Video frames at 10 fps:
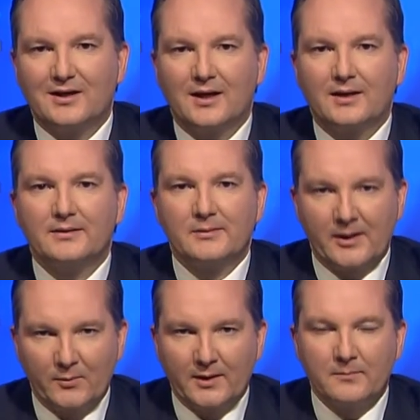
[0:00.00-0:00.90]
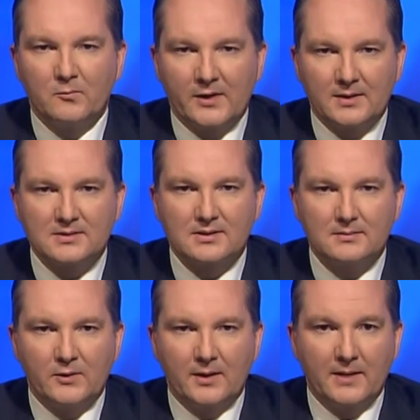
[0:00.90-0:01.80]
Now, we
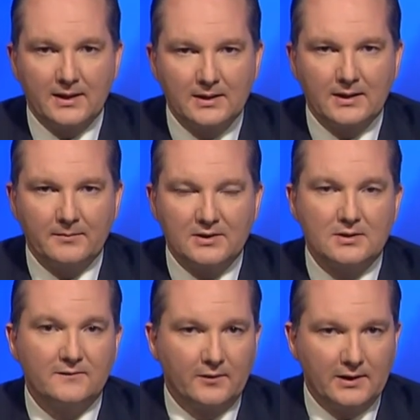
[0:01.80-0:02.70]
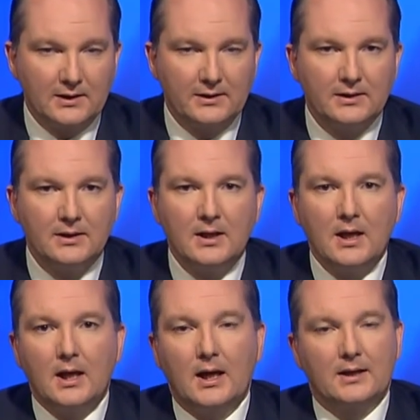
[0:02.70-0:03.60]
are making that message very clear.
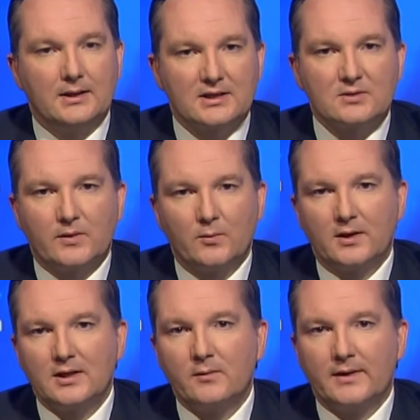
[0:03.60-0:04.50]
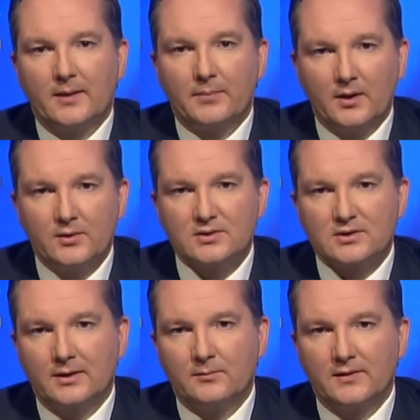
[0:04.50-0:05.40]
Yes, we're working with our
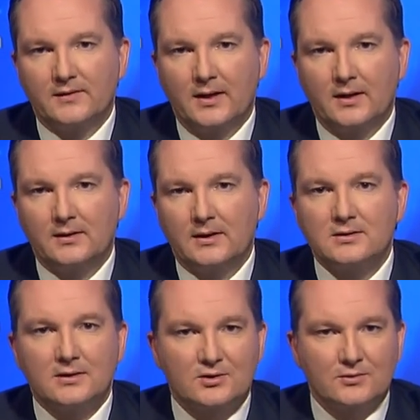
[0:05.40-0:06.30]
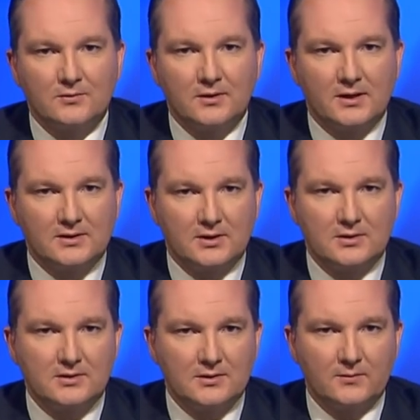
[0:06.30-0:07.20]
posts and with international
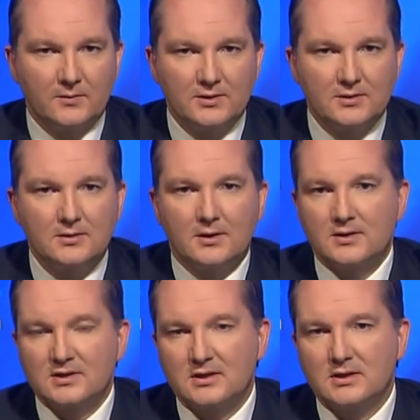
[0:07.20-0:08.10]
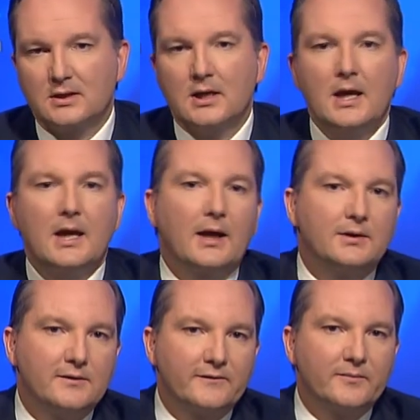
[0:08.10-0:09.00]
organisations in the region and assessing how
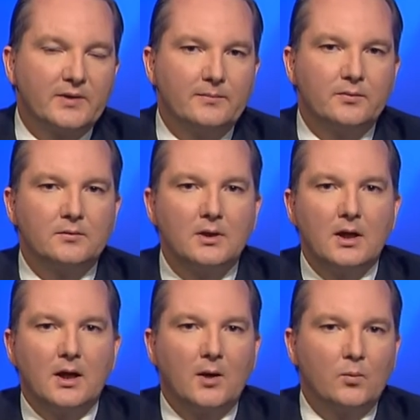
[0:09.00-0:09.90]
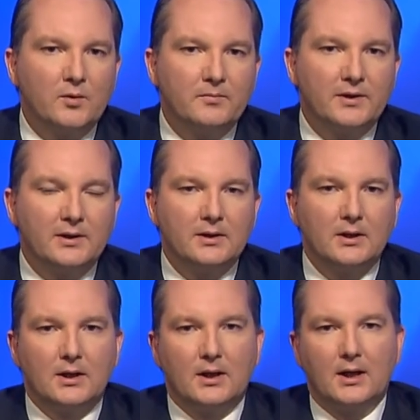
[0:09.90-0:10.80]
different people would be
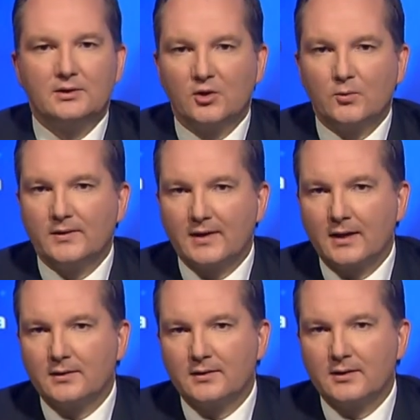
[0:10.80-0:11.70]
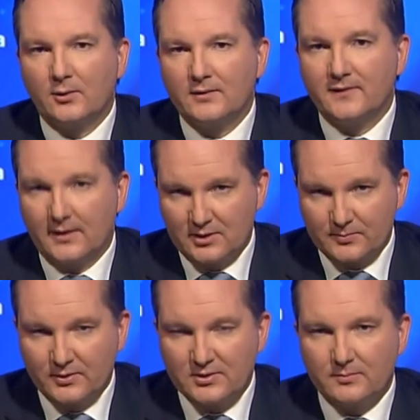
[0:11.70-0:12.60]
dealt with under the no
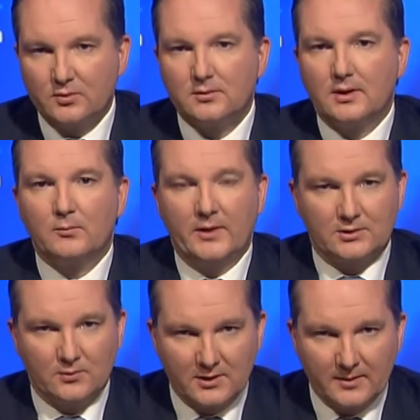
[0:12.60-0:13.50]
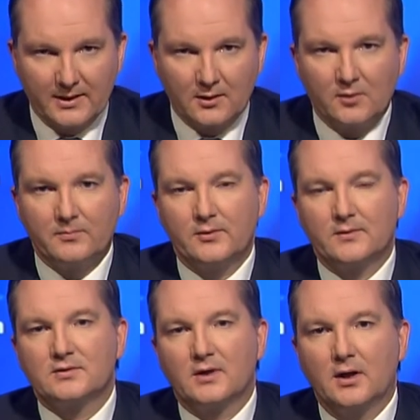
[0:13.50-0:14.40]
advantage principle. We're talking about a long
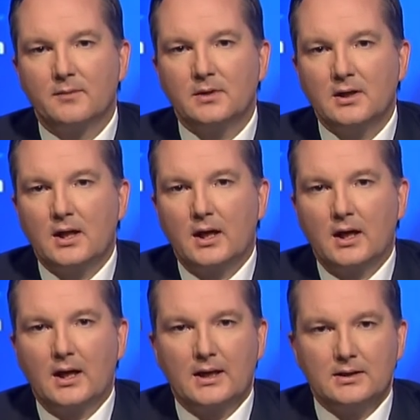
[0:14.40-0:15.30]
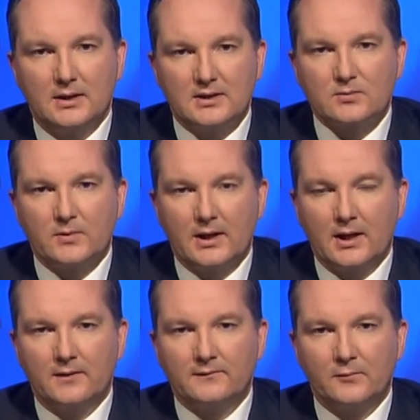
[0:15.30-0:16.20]
period of time, and yes,
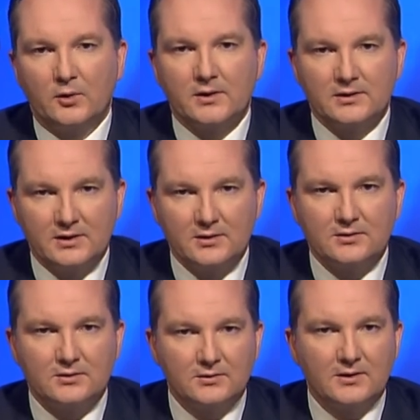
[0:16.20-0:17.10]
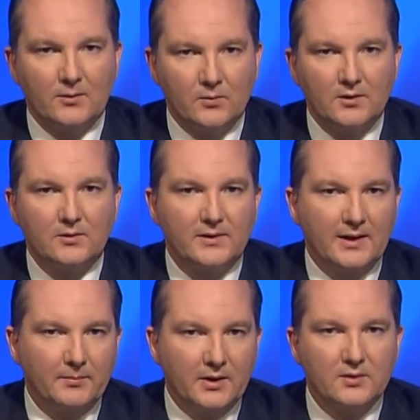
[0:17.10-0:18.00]
we'll continue to do that work with
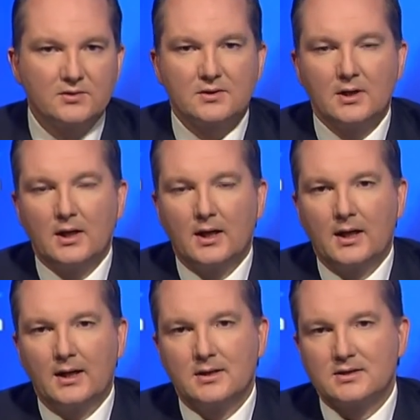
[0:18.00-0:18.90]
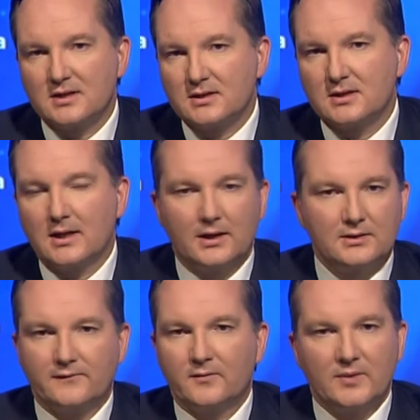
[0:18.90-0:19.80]
our posts in assessing how
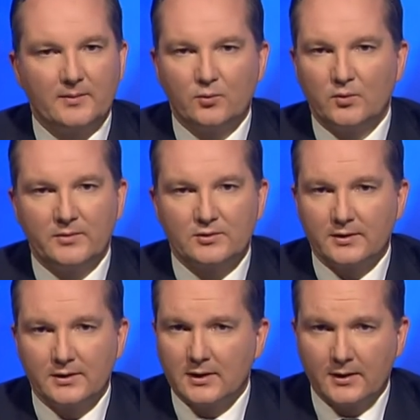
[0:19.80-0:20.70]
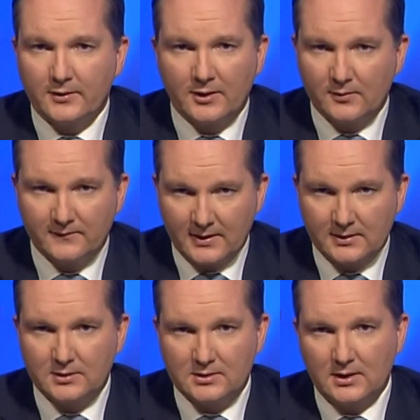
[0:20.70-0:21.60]
different people would be treated under the no
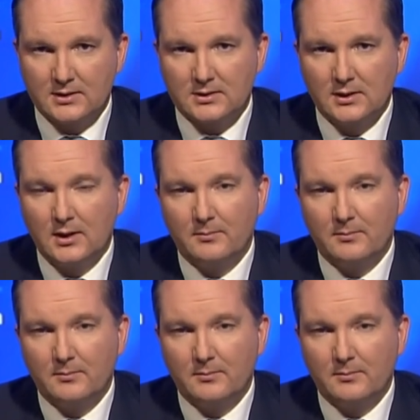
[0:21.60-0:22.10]
advantage test.